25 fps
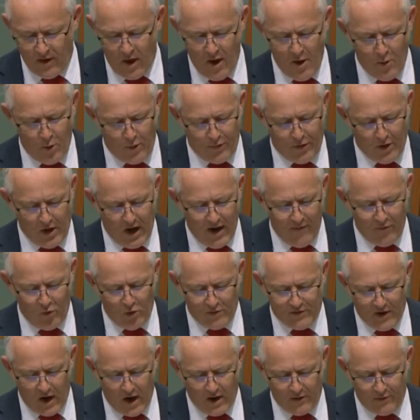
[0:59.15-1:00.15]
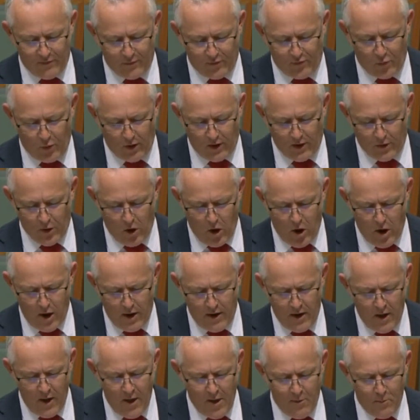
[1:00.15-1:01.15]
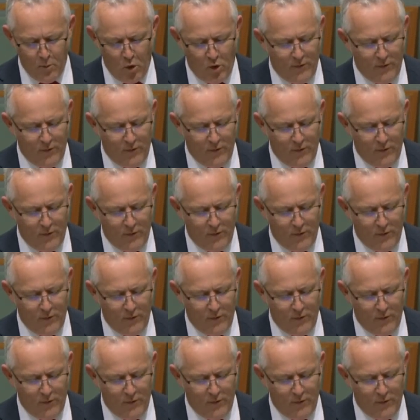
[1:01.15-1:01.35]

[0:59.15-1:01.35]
with an average age of 29 move